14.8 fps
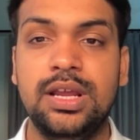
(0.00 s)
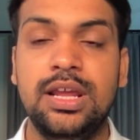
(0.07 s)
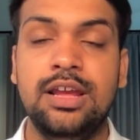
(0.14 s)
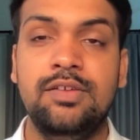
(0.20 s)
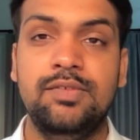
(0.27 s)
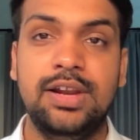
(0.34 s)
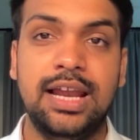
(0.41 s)

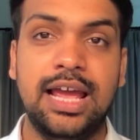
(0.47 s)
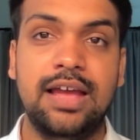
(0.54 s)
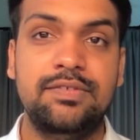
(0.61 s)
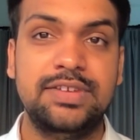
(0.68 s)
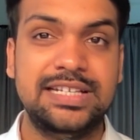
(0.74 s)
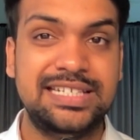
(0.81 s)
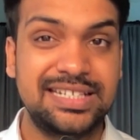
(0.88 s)
will have a
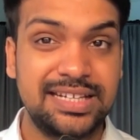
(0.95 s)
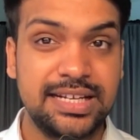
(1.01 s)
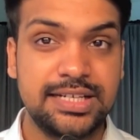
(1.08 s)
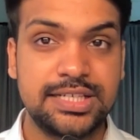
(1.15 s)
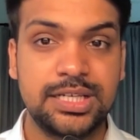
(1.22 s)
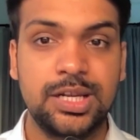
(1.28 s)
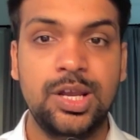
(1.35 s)
direct
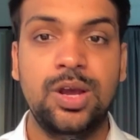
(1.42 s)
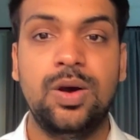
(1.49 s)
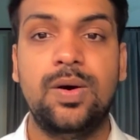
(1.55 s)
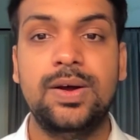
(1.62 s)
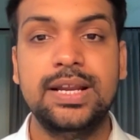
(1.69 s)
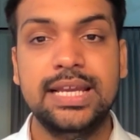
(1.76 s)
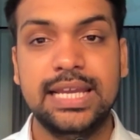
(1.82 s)
or
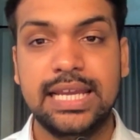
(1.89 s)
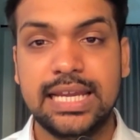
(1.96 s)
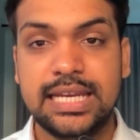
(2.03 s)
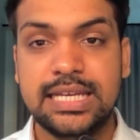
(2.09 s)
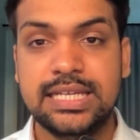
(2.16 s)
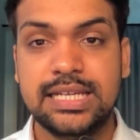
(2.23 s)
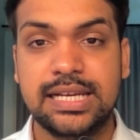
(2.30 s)
an
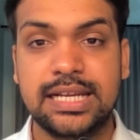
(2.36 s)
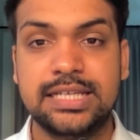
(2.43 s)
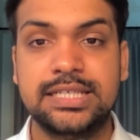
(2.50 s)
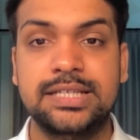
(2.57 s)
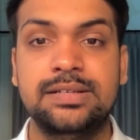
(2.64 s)
indirect